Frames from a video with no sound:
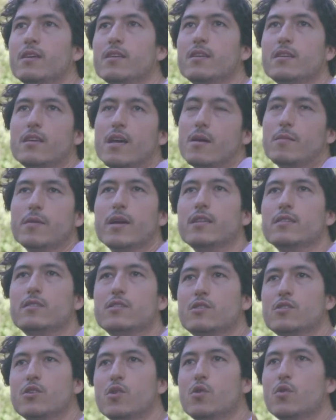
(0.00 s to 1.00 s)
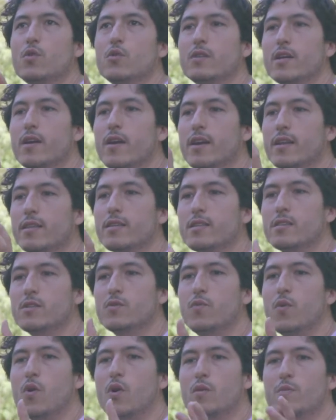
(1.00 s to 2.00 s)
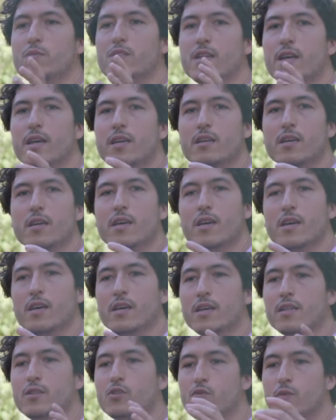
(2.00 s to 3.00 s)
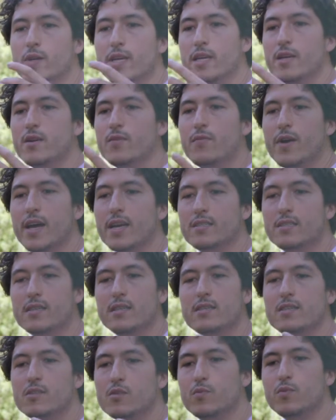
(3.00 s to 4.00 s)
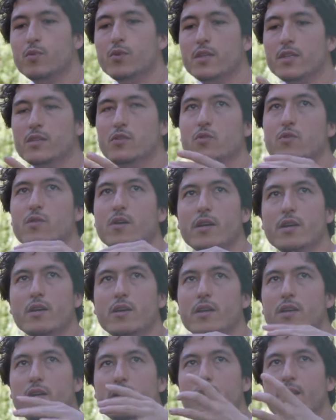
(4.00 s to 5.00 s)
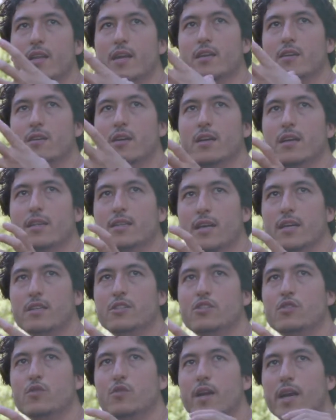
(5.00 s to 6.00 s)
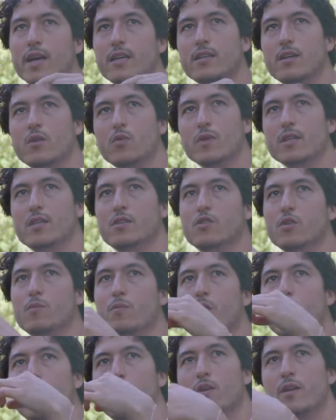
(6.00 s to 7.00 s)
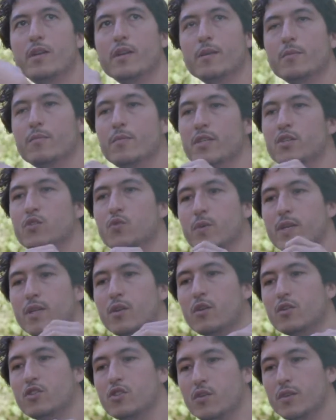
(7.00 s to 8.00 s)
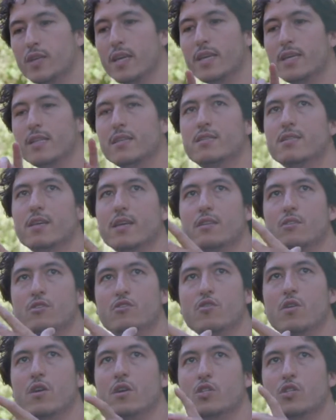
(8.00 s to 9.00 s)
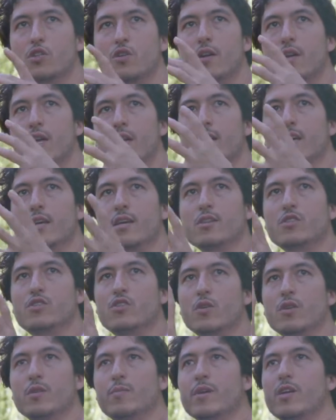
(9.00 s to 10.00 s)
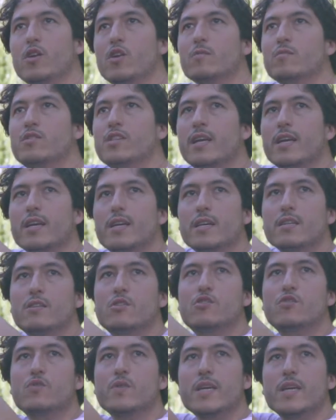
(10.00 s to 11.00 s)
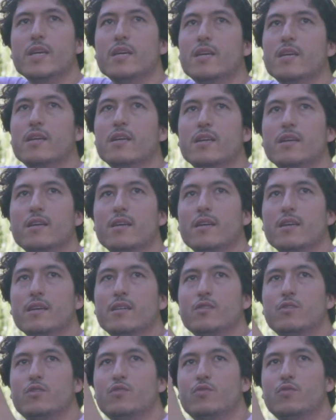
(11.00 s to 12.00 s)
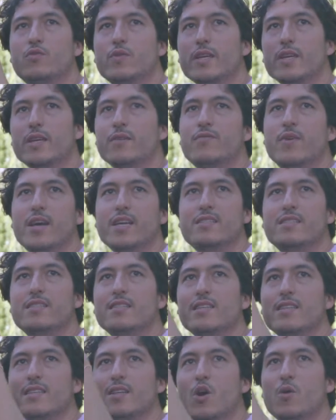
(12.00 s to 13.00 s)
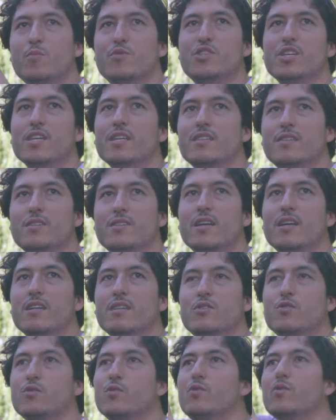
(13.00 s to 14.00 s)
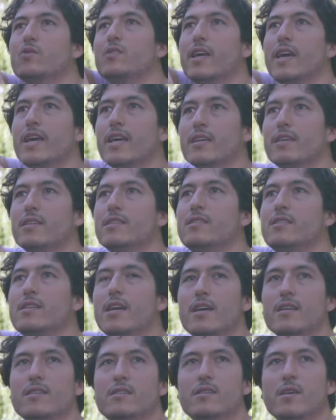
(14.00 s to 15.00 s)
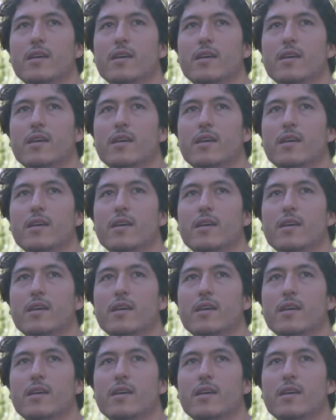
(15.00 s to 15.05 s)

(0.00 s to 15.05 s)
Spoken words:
yeah, and so there are these forms like 3 vessels putting like attached together with some hole in between, also the inside structure. So it becomes like a three vessel object that you could hang inside